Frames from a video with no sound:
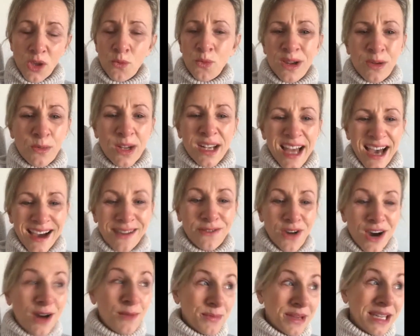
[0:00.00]
we will have
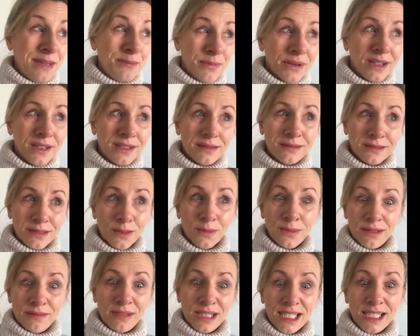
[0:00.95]
our people that
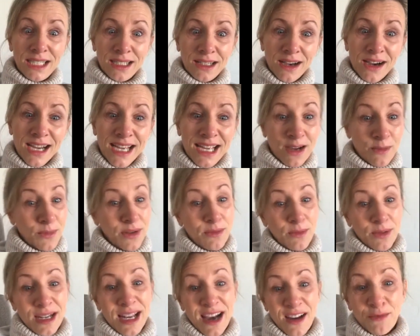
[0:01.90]
we really like, and we
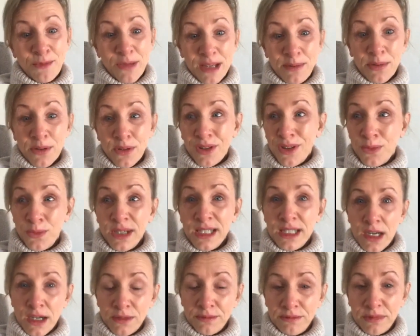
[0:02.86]
will have people that we
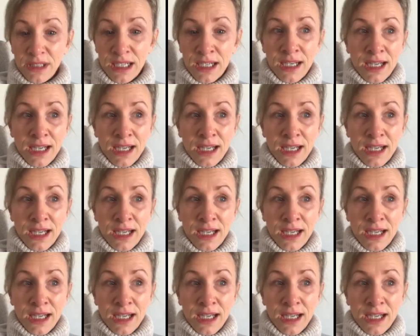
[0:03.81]
don't.